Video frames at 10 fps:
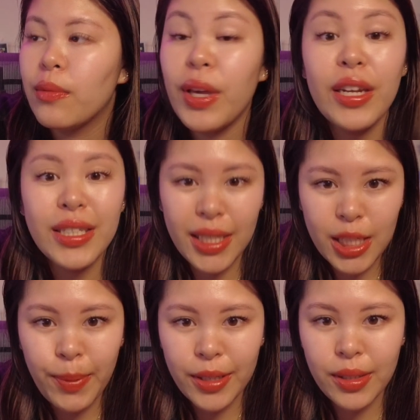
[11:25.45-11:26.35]
It is
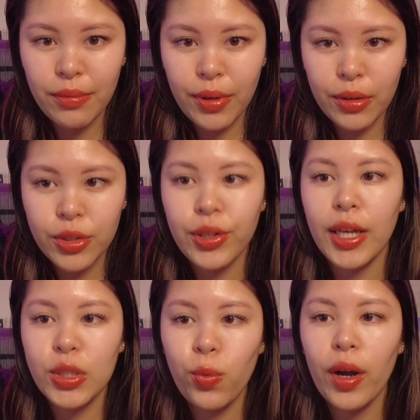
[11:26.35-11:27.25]
expensive though, so
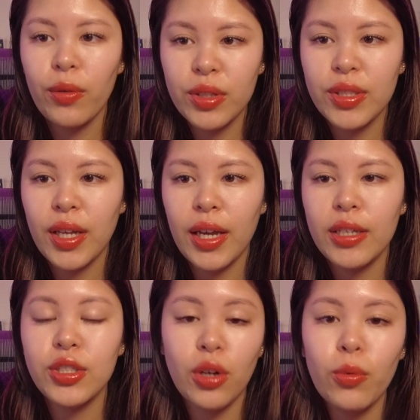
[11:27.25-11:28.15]
that's why I would say
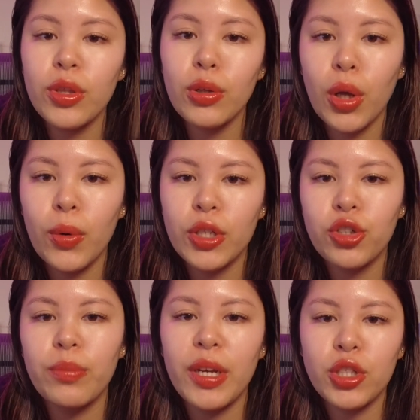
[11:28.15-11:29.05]
start with the low
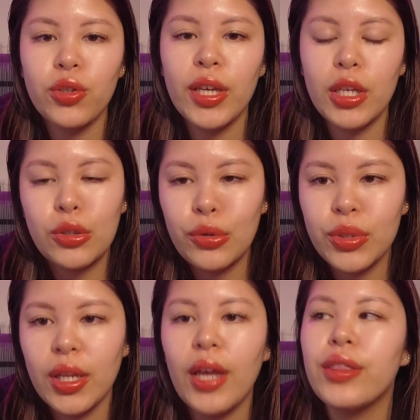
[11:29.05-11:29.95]
entry, make sure they can
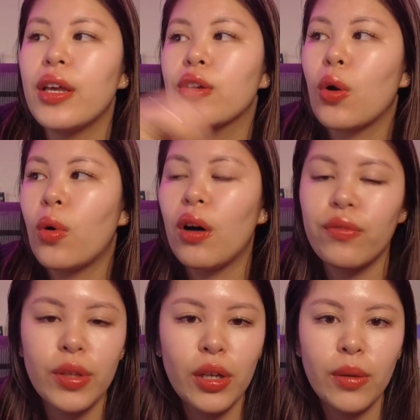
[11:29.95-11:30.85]
use it, and then go
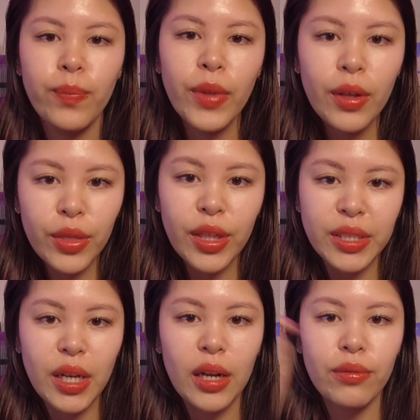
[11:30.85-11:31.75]
off with
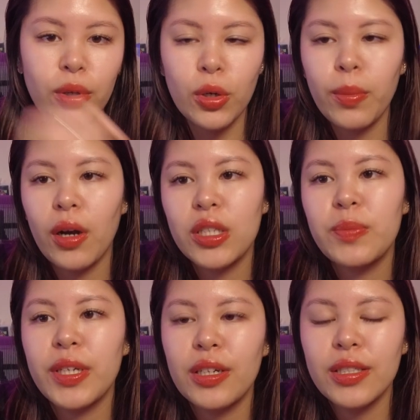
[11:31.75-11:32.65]
this kind of litter box,
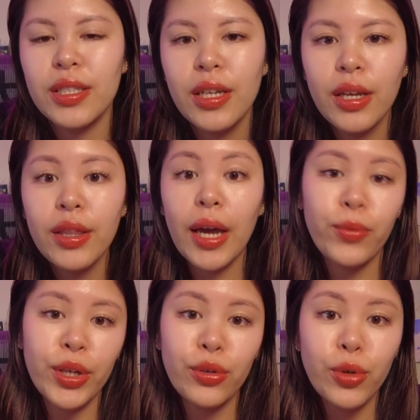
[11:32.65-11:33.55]
because that
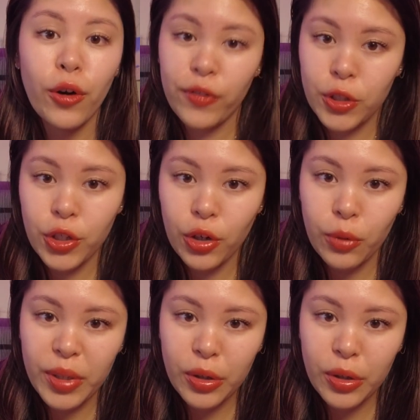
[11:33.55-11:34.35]
way you know for sure it'll be